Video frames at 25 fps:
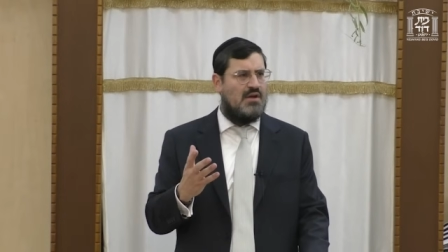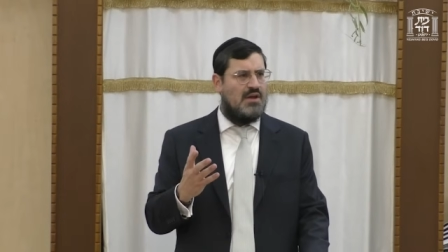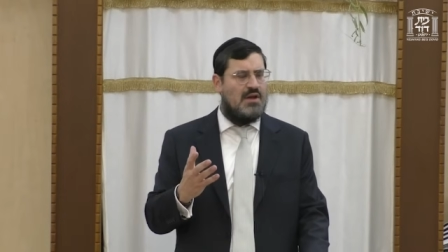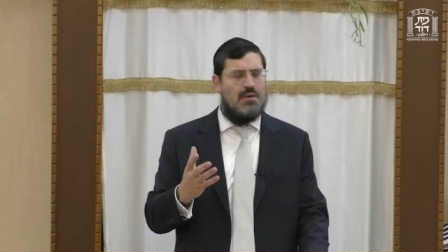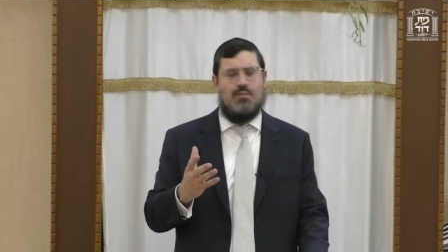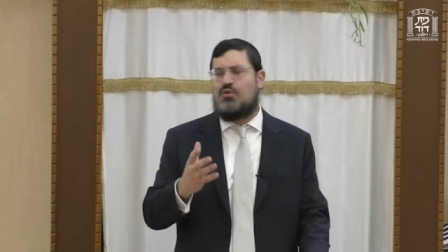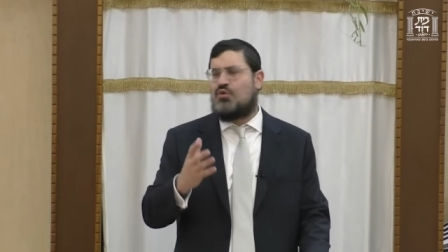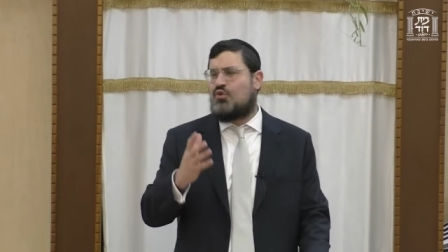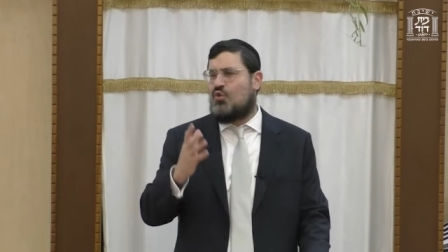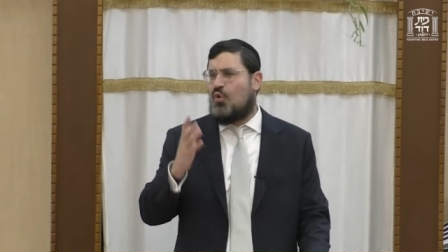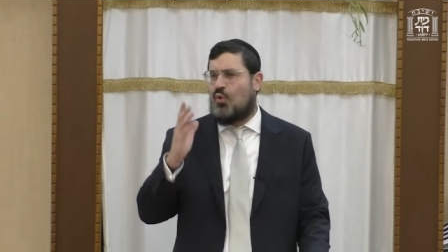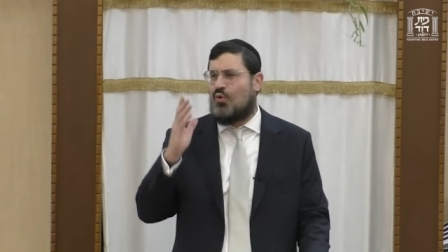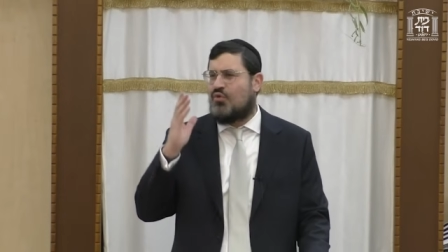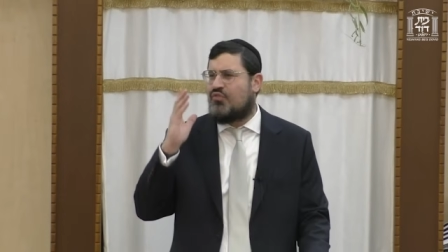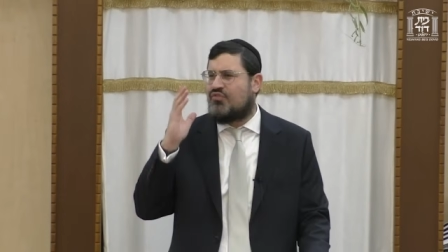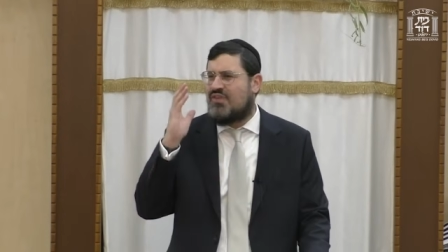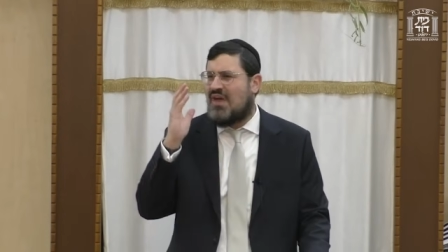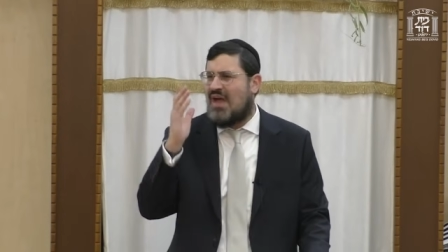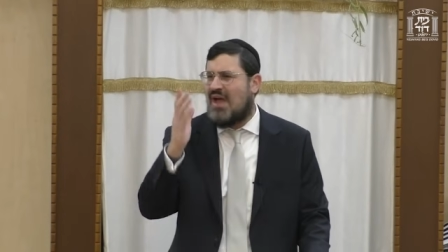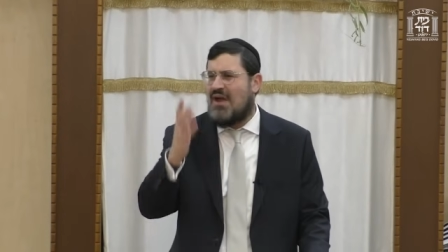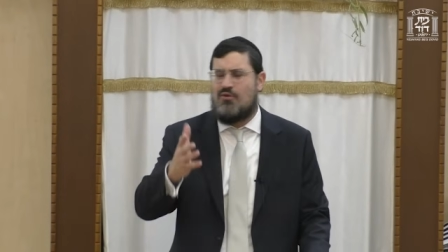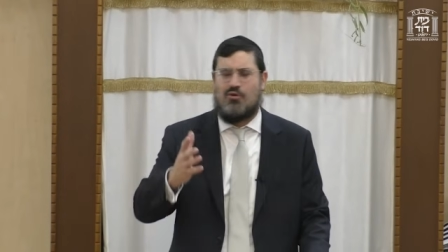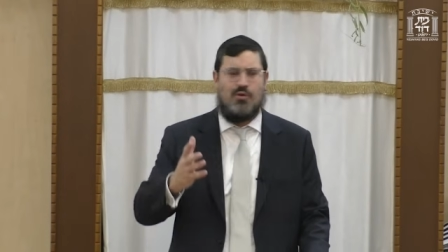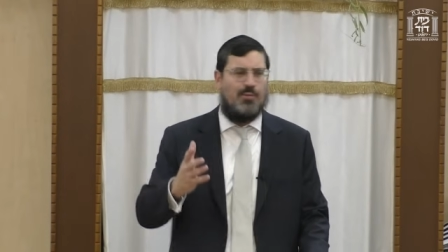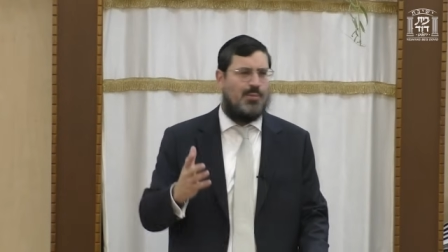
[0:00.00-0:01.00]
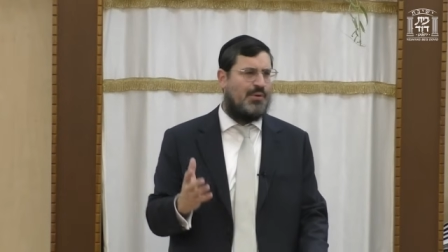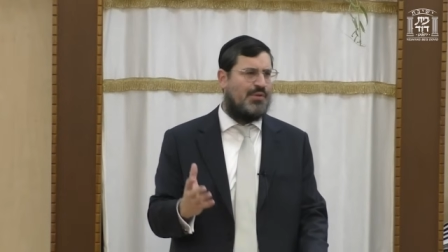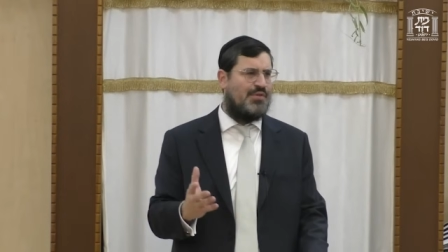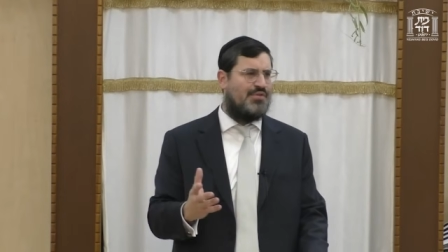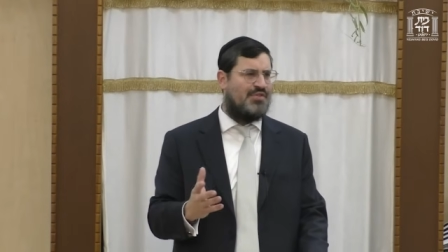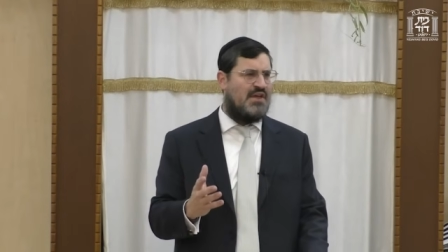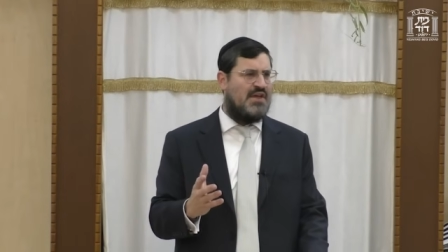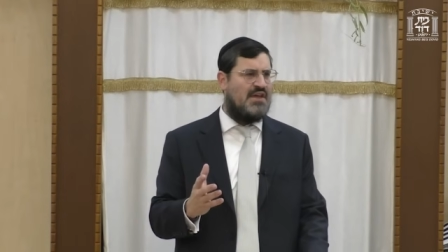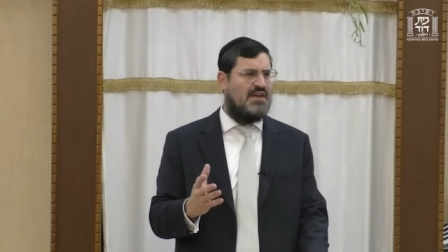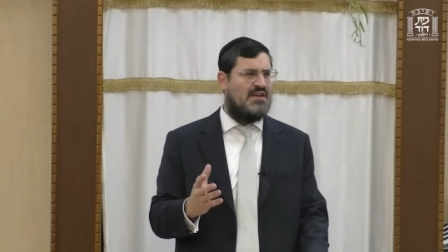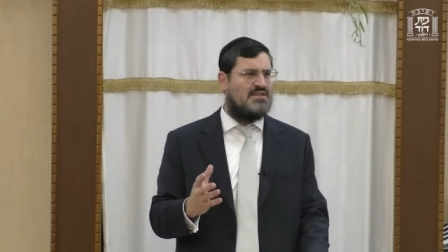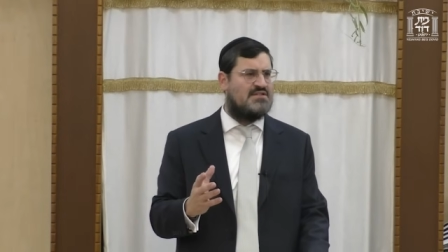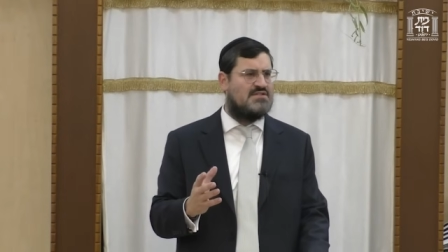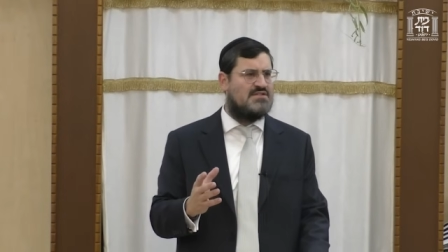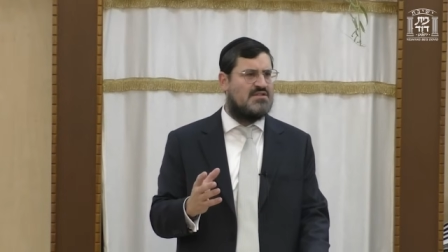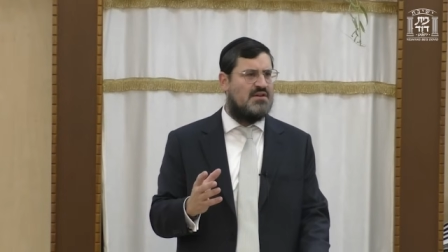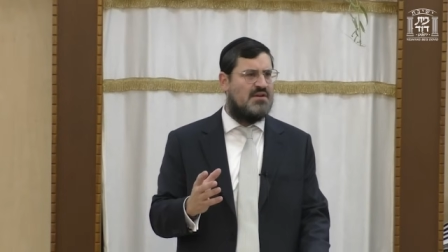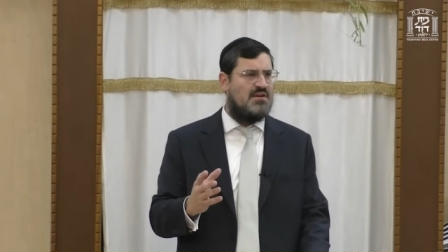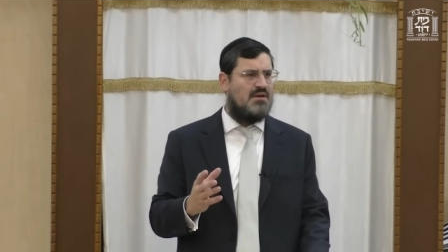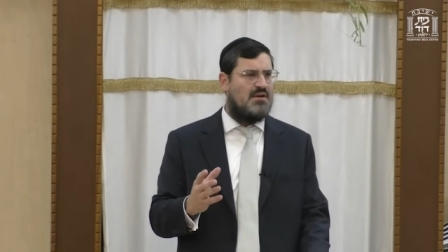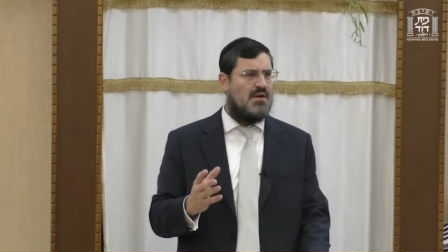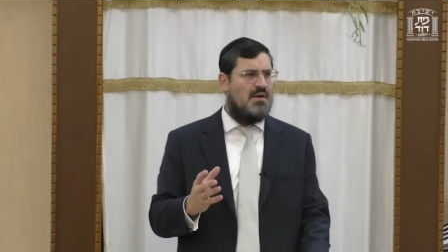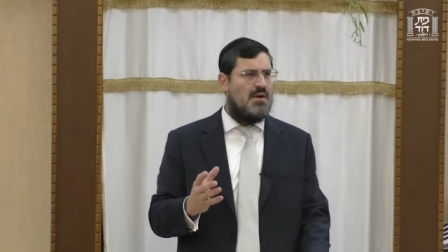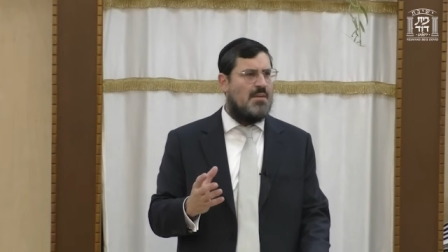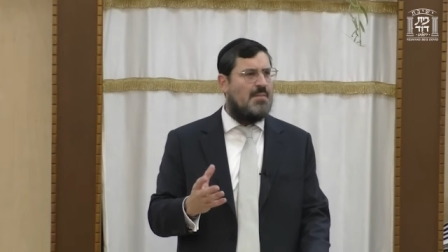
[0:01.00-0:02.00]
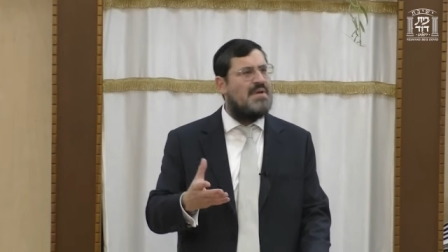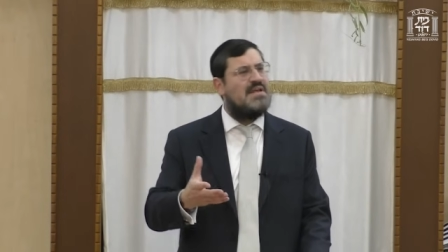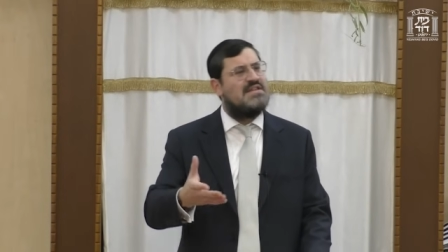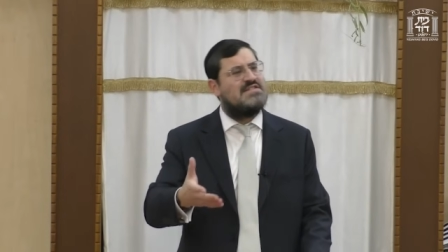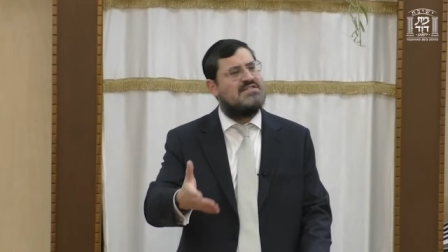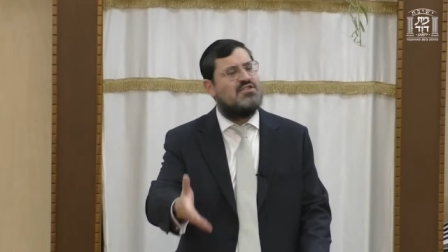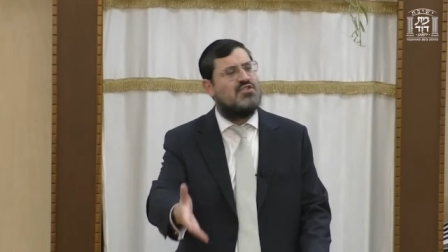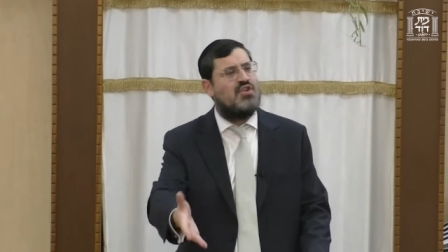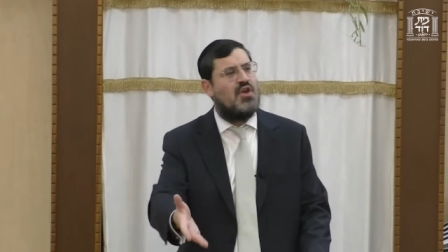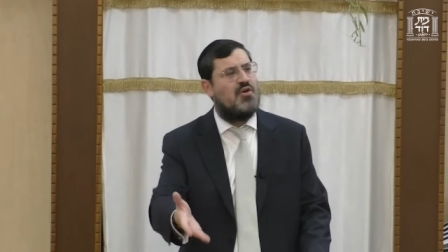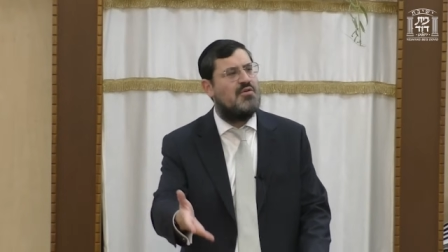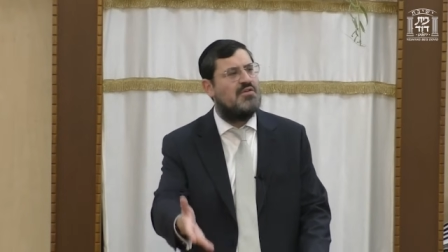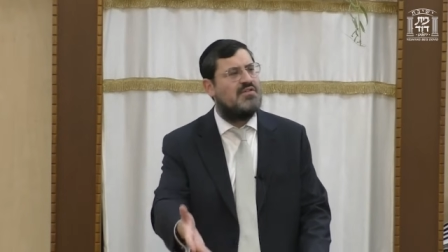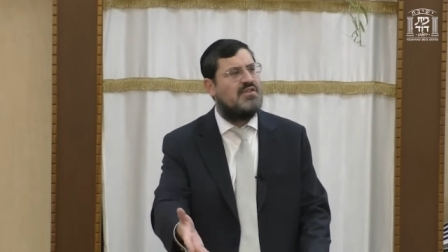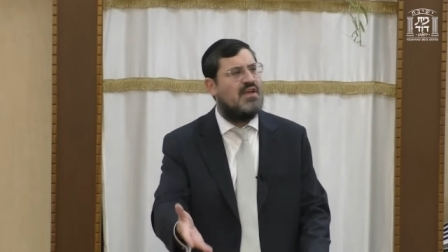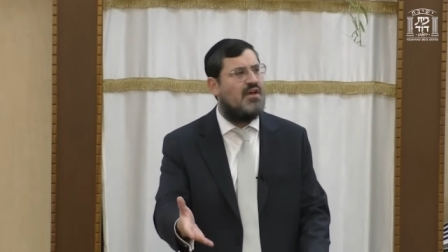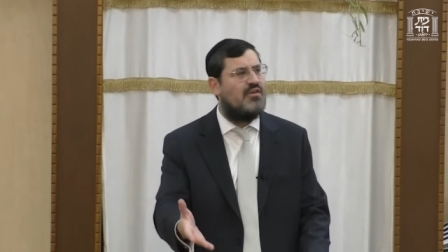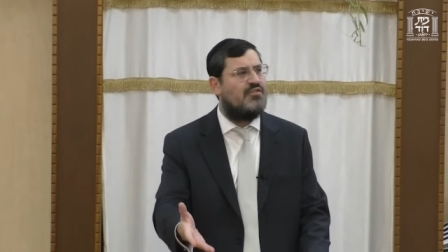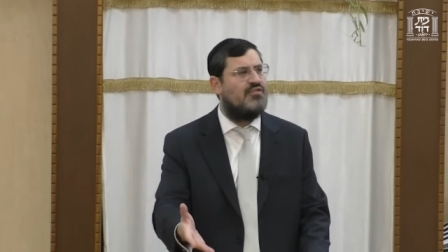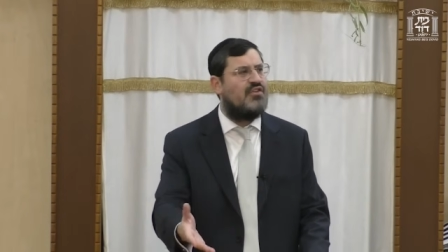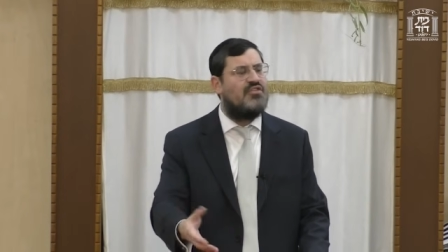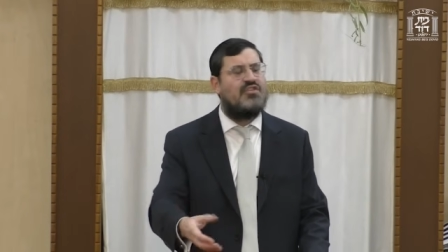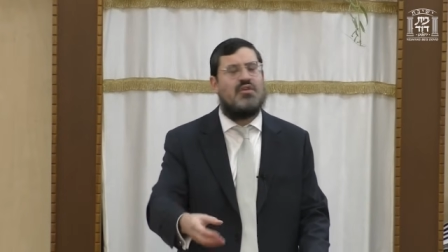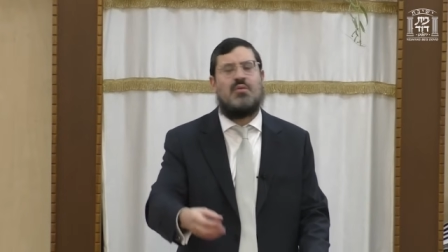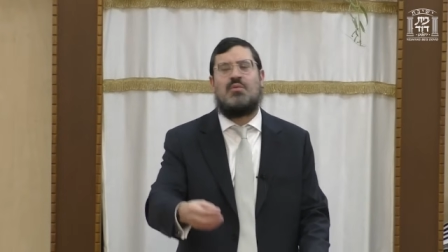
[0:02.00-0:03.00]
It would cause terrible things. But as the Torah tells us,